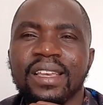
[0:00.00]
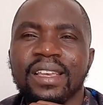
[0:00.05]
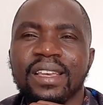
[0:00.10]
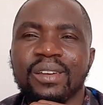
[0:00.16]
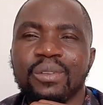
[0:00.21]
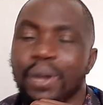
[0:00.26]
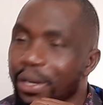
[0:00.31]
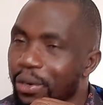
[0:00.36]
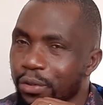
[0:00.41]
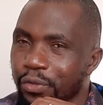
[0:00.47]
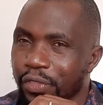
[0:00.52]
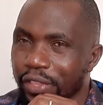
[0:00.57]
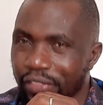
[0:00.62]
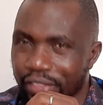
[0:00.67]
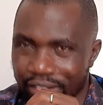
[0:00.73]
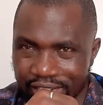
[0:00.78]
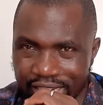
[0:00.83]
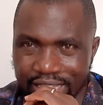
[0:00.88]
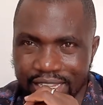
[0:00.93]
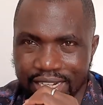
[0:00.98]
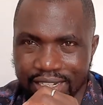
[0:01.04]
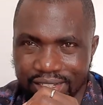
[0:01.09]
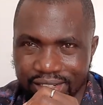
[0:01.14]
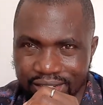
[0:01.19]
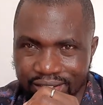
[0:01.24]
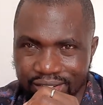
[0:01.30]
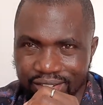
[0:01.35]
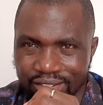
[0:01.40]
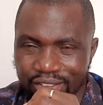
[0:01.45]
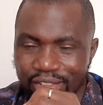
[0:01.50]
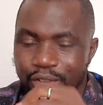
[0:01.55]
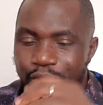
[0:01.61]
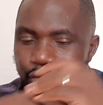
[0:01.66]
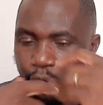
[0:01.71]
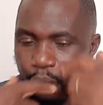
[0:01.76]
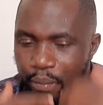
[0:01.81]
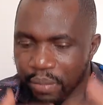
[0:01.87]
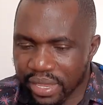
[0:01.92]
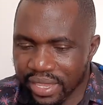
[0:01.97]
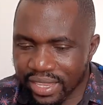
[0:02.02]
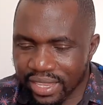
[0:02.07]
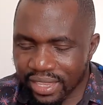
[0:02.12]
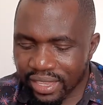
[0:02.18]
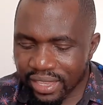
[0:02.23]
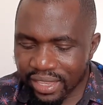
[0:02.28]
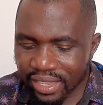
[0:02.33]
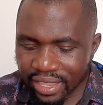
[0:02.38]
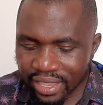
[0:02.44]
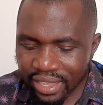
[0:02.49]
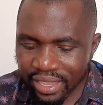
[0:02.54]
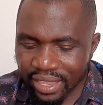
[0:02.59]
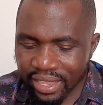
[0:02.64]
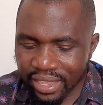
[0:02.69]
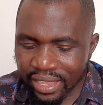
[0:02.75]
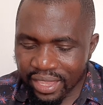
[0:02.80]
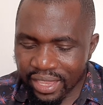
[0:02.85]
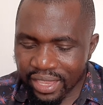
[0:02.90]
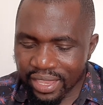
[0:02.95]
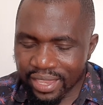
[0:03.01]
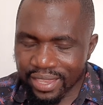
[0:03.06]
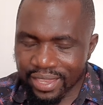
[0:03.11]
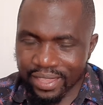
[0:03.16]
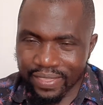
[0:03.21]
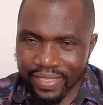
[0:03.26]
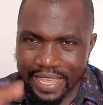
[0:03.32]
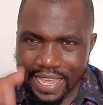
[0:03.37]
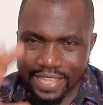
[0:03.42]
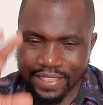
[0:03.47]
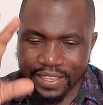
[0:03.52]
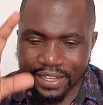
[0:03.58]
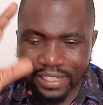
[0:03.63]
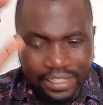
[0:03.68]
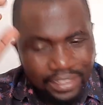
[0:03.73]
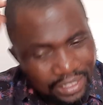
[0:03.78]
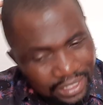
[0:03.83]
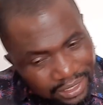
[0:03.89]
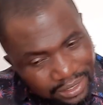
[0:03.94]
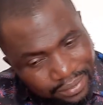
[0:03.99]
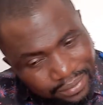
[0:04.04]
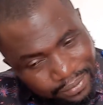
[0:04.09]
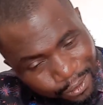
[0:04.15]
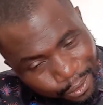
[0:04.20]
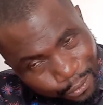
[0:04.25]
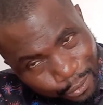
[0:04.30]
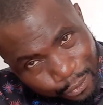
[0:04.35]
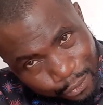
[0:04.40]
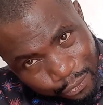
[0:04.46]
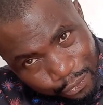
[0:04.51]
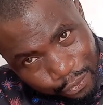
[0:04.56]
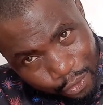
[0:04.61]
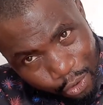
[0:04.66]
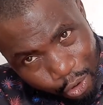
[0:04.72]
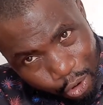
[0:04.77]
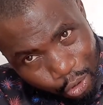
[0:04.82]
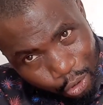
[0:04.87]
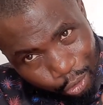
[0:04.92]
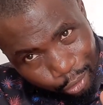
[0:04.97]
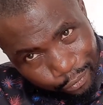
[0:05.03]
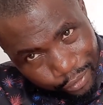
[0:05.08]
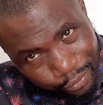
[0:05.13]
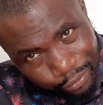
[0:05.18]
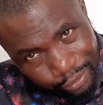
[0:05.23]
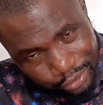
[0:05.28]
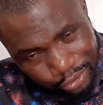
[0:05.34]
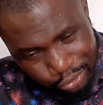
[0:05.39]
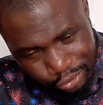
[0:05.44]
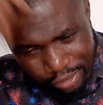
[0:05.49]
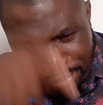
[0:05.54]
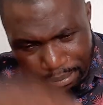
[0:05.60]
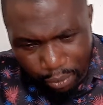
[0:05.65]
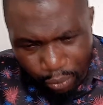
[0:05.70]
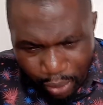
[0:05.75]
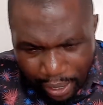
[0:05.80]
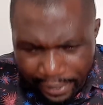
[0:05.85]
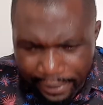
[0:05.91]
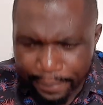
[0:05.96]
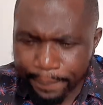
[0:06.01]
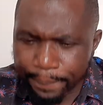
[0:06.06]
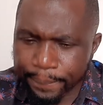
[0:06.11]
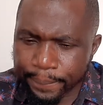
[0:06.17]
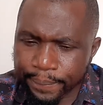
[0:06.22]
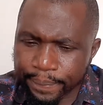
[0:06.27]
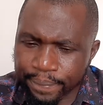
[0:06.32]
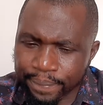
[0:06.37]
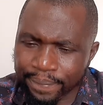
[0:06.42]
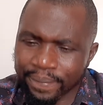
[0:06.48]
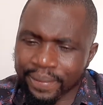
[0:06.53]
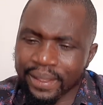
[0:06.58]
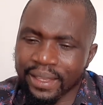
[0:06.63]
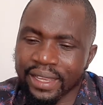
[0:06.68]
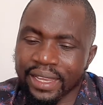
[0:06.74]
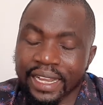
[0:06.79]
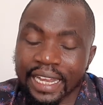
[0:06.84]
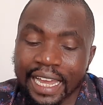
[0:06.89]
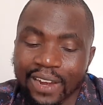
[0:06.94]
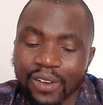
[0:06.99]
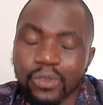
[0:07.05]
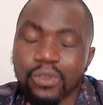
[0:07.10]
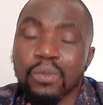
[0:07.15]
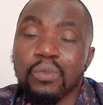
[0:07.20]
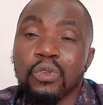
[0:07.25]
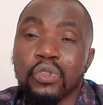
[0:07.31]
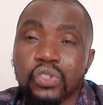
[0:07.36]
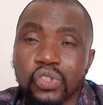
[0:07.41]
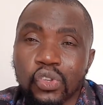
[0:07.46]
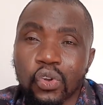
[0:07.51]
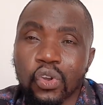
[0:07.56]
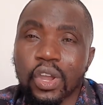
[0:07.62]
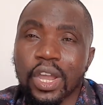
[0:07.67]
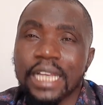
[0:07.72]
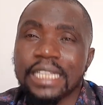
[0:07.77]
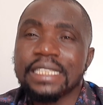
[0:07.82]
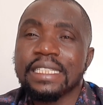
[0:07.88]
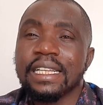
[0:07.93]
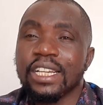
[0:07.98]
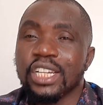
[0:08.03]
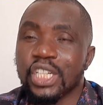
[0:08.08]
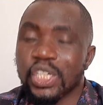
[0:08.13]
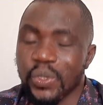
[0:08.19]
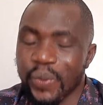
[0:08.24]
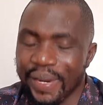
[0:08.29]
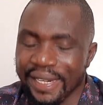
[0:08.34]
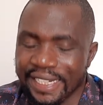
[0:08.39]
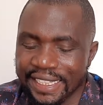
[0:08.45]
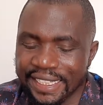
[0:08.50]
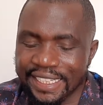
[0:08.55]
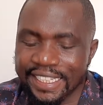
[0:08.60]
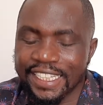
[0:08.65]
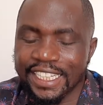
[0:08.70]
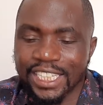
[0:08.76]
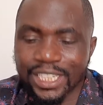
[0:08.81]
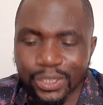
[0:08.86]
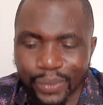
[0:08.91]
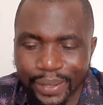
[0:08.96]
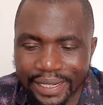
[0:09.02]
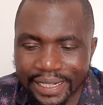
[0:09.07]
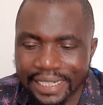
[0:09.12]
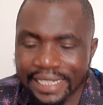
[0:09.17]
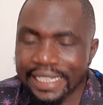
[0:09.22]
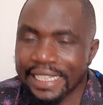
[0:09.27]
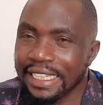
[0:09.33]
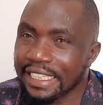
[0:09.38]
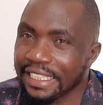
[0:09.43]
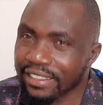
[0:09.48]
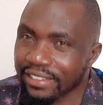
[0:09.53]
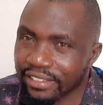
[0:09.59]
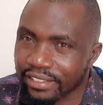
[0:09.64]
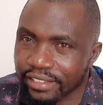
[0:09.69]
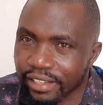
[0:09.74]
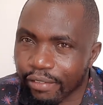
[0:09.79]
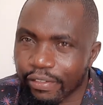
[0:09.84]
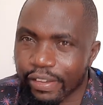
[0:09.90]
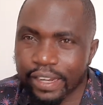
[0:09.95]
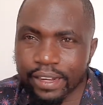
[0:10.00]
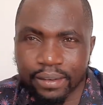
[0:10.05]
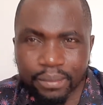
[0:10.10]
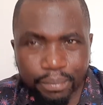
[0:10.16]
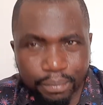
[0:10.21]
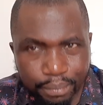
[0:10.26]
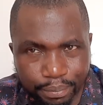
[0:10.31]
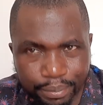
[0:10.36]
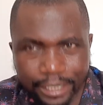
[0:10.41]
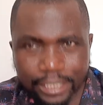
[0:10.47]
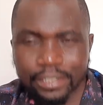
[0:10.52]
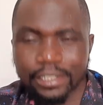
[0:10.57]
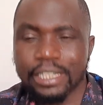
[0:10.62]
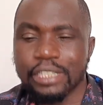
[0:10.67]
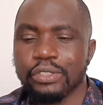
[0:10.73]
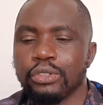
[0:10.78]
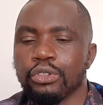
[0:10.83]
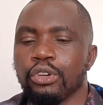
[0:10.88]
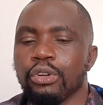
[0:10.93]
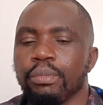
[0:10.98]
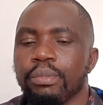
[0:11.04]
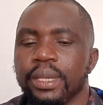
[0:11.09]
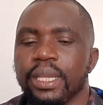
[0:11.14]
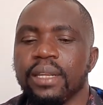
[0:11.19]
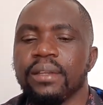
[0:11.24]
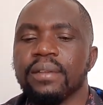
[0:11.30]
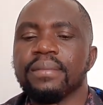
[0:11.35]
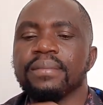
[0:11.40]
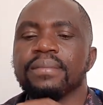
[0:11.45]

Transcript: Why do you think they did that? For me, they, they did this for four or five reasons. Number one, Kalonzo Musyoka's twenty twenty-seven presidential bid.